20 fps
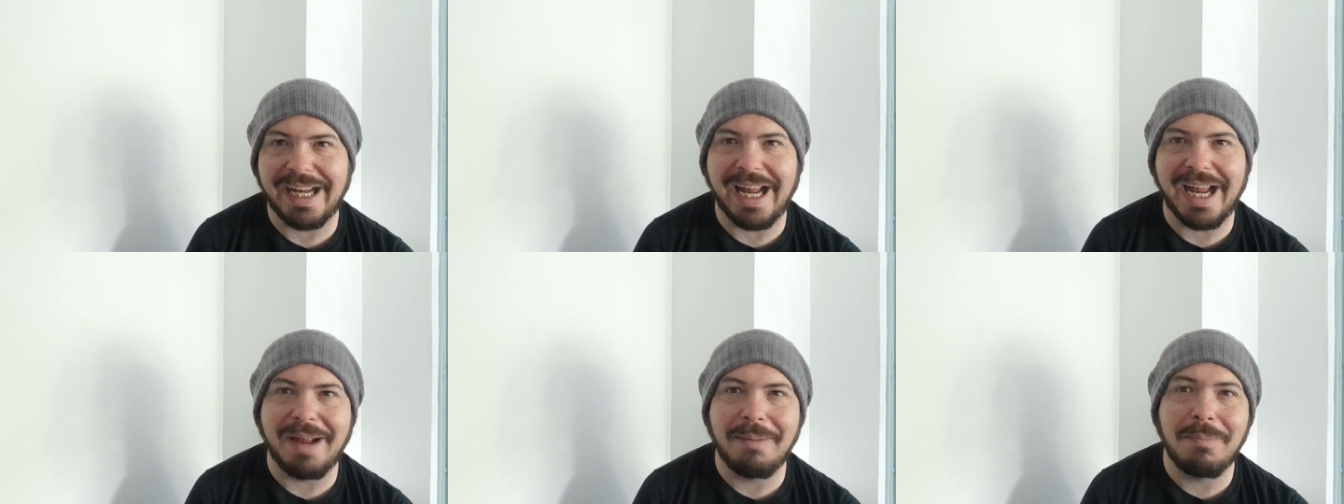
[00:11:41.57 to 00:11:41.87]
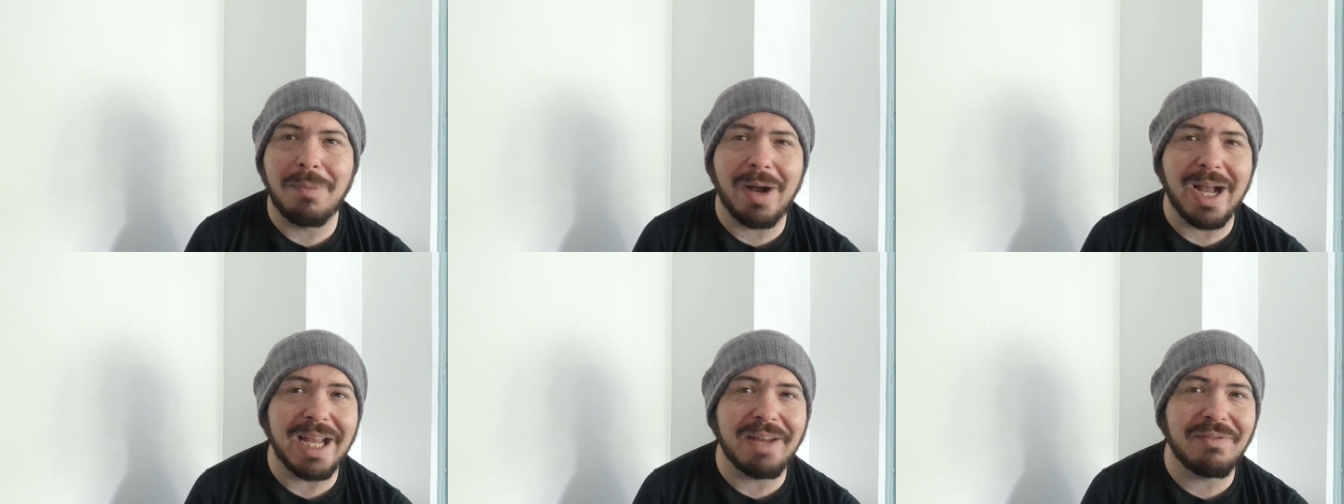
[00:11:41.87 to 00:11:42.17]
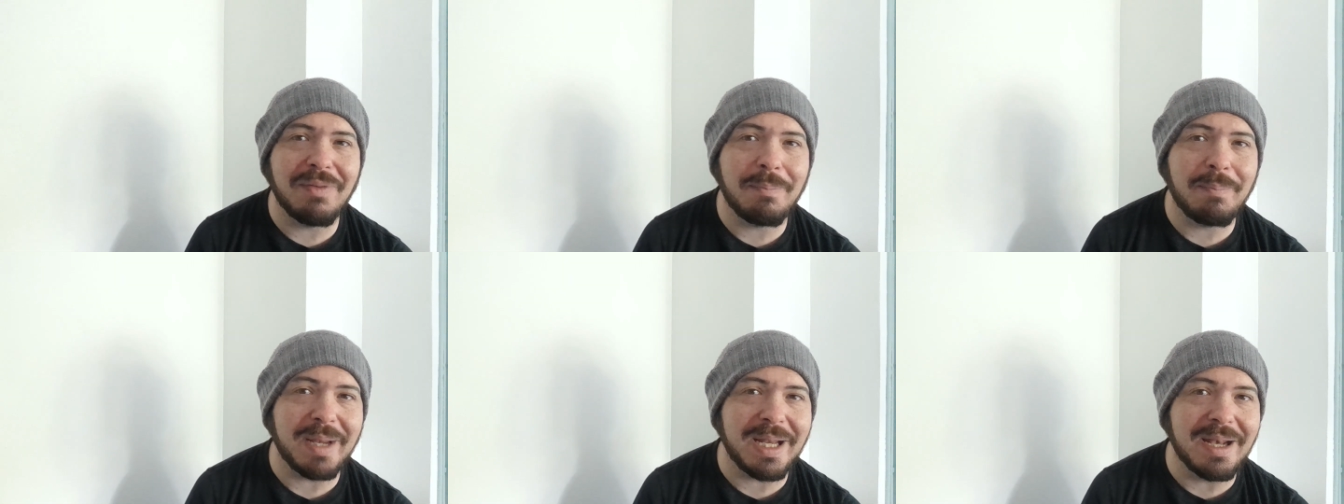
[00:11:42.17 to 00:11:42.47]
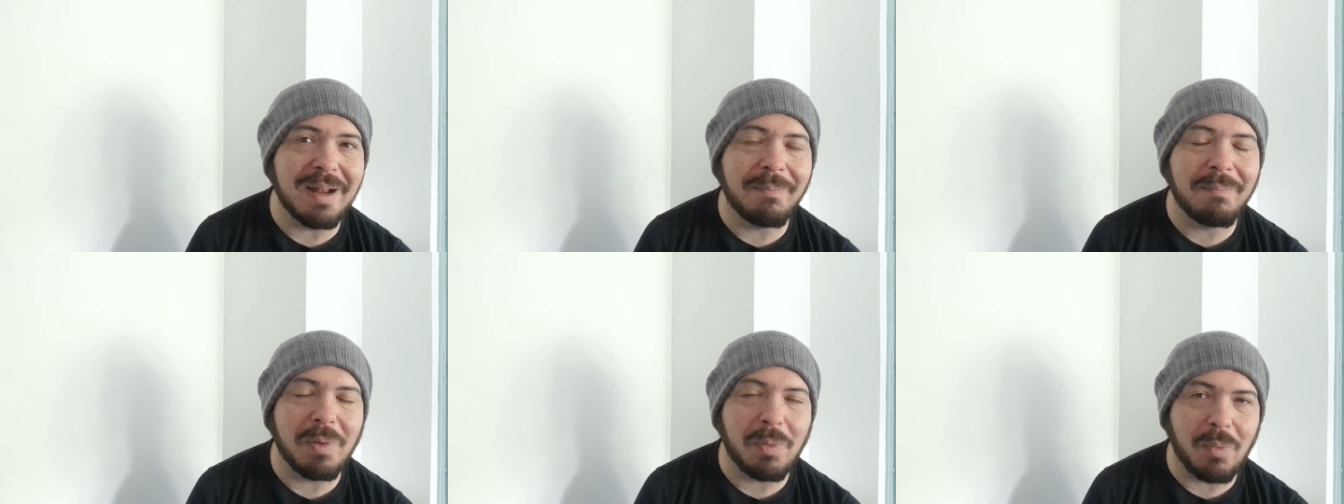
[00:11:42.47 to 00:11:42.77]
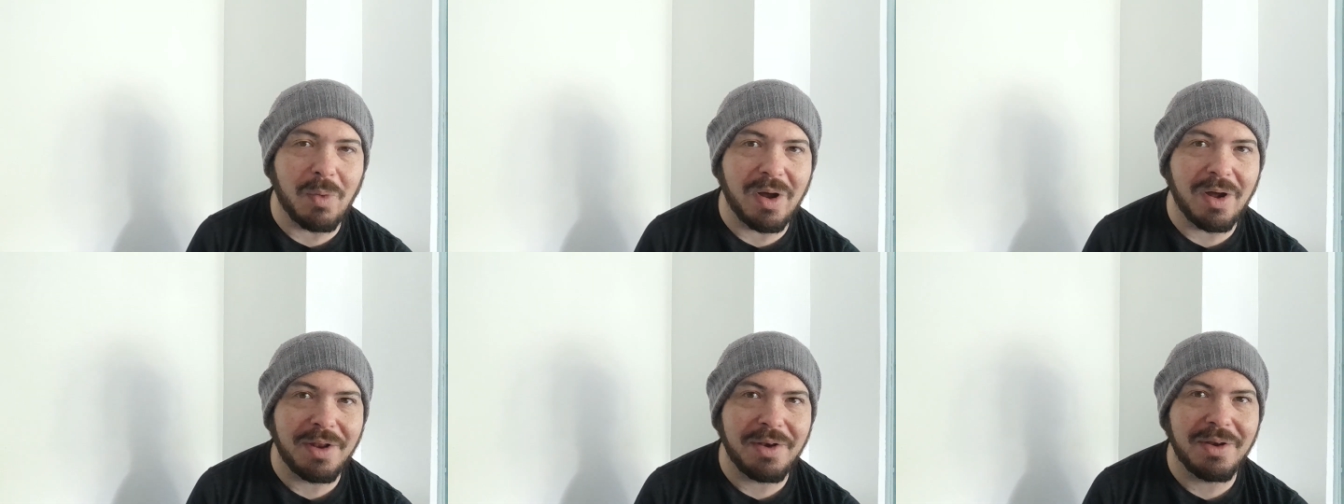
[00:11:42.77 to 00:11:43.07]
It might even be number
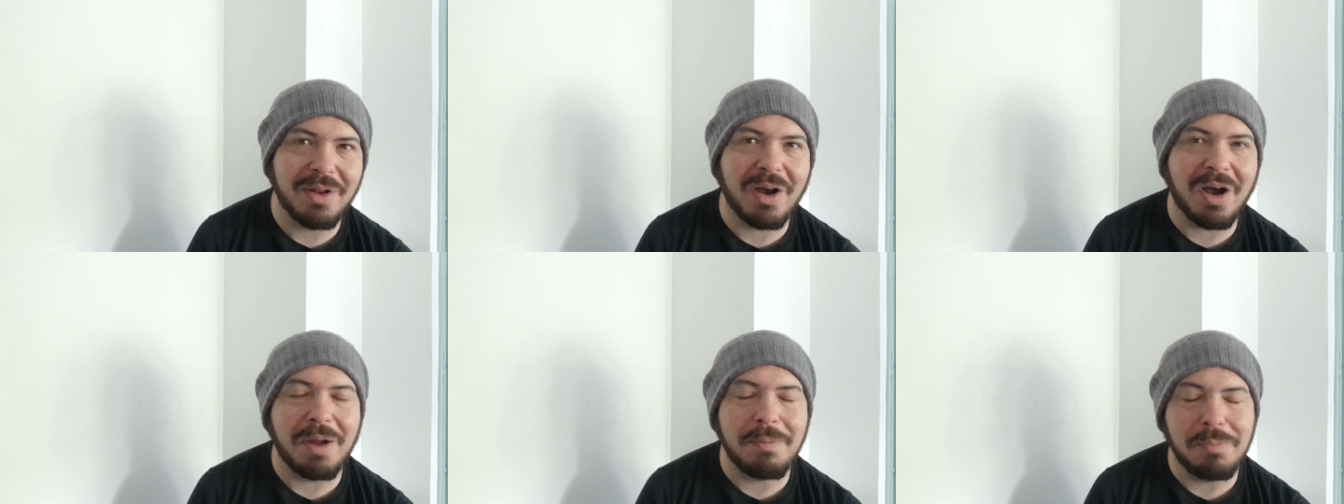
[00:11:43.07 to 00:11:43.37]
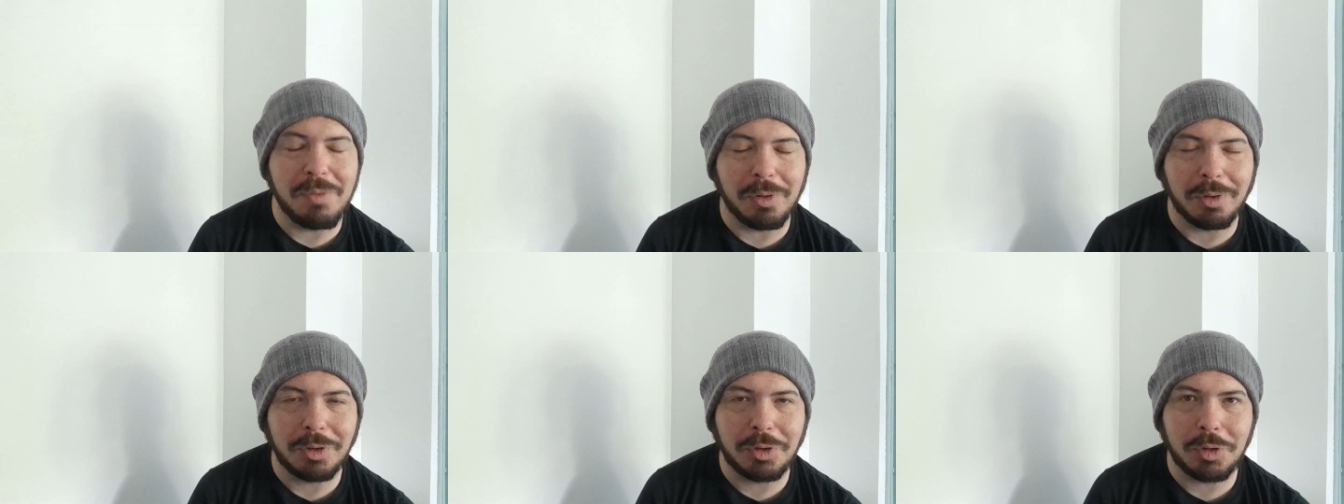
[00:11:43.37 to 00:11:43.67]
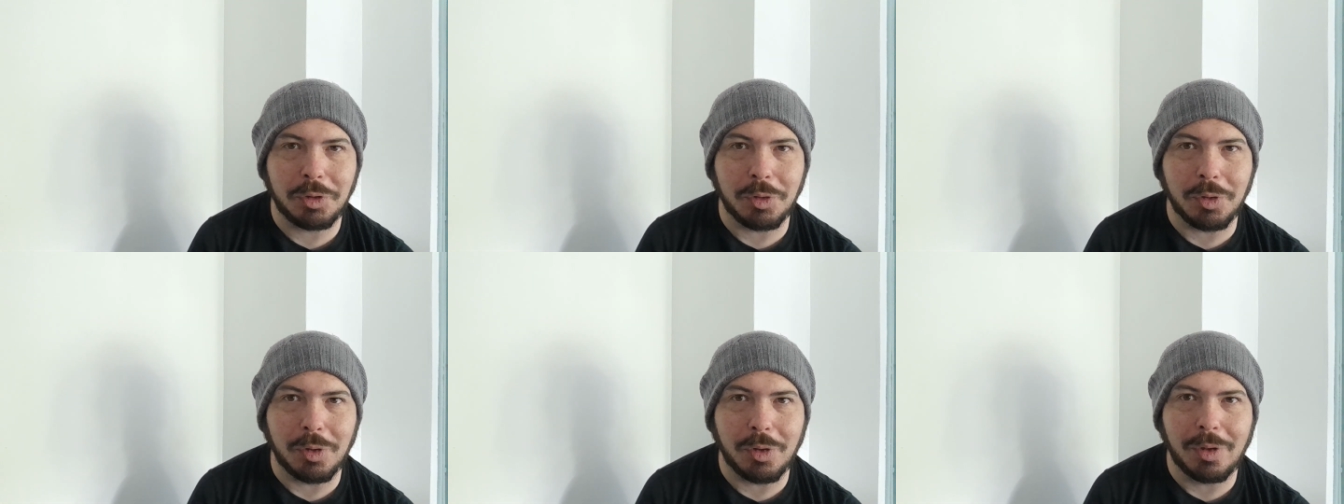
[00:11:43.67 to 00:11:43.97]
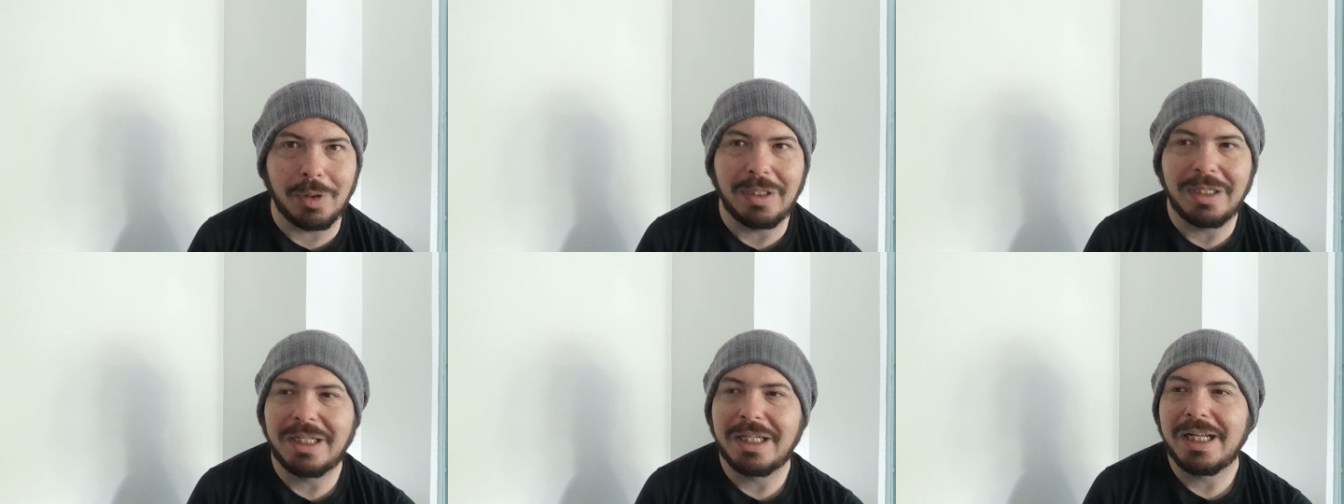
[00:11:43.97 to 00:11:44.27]
1. I'm not sure.